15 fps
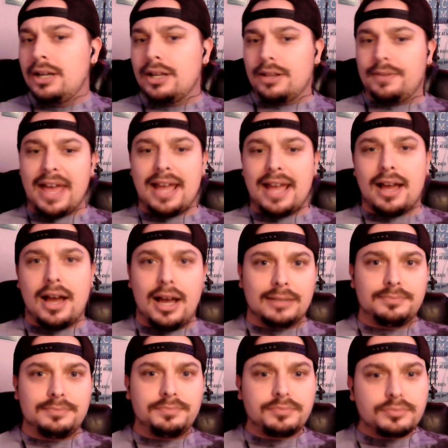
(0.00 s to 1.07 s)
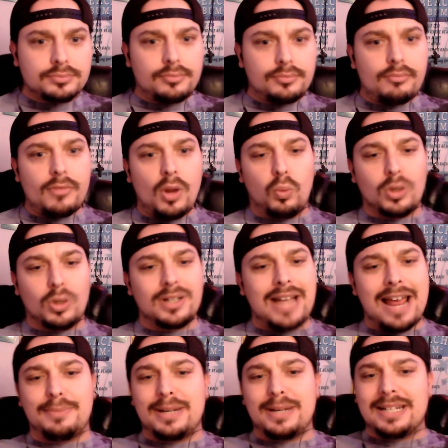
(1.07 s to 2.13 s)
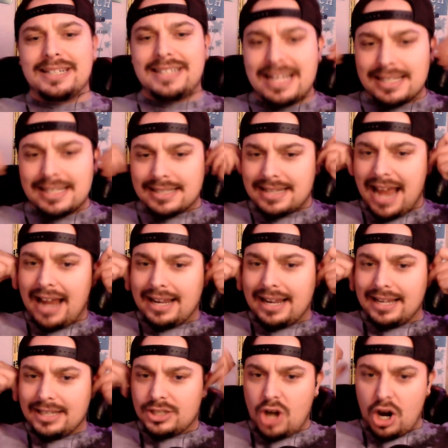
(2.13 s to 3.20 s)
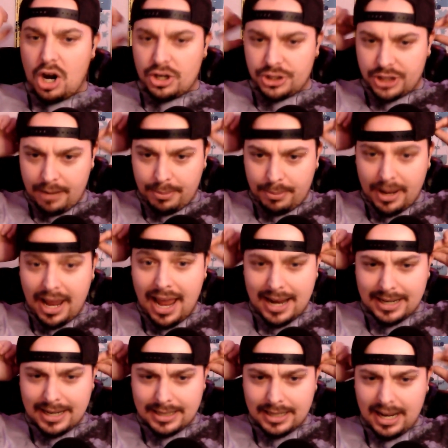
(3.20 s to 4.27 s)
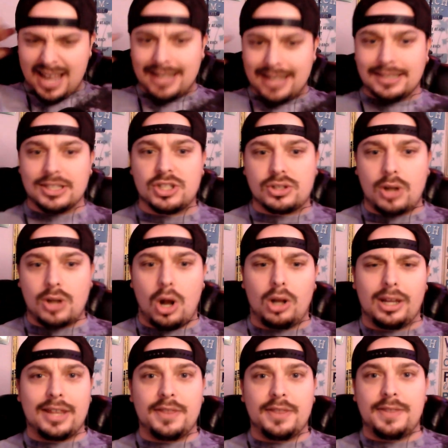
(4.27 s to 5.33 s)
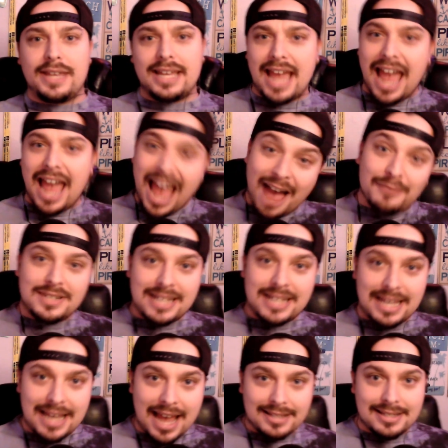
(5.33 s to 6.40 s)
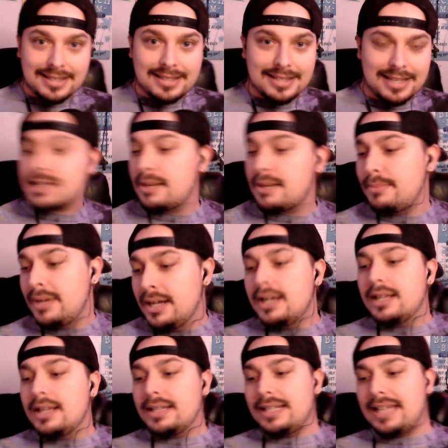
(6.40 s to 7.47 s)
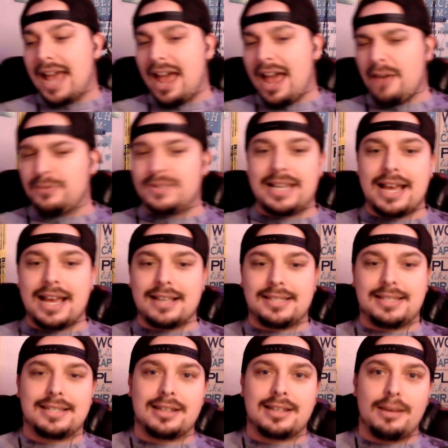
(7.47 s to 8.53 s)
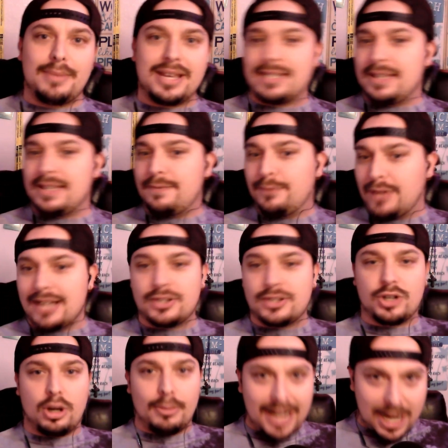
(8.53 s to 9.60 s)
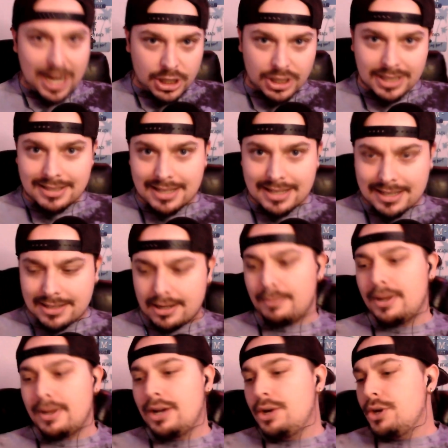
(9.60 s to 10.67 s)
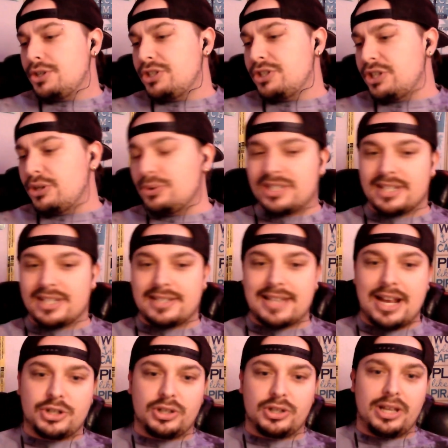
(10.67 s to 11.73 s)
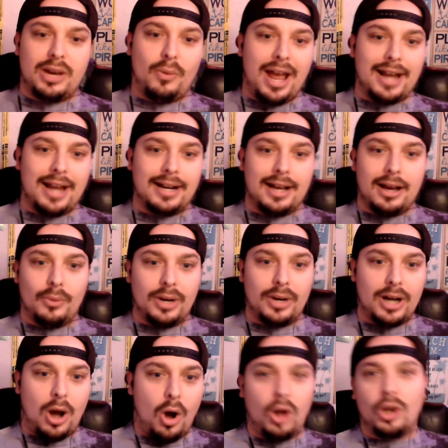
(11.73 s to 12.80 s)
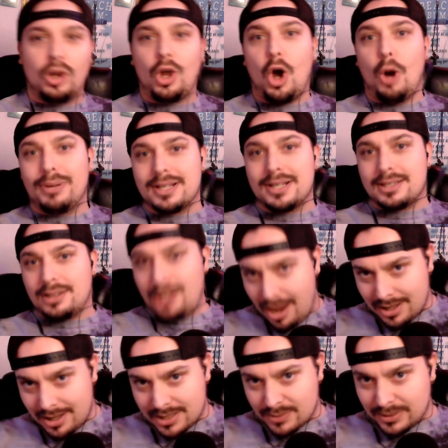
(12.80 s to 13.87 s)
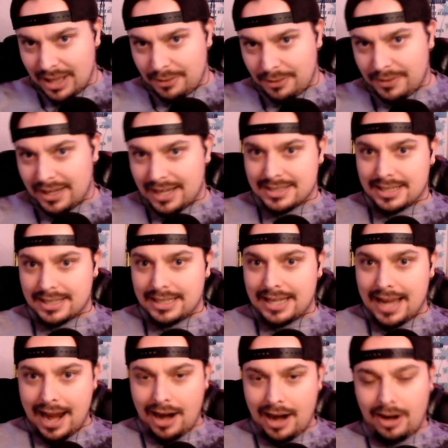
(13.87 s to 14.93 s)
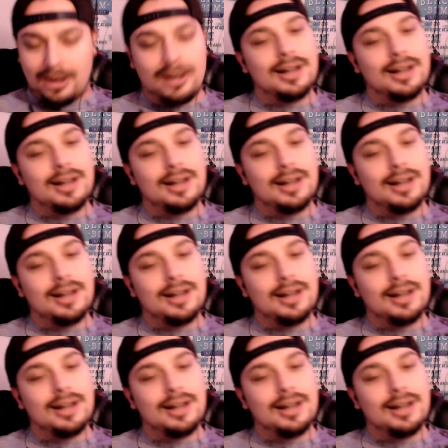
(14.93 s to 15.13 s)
they had been destacking Starship and installing the FTS system. The FTS system is the flight termination system, used essentially when all hope is lost, when that thing is in the air.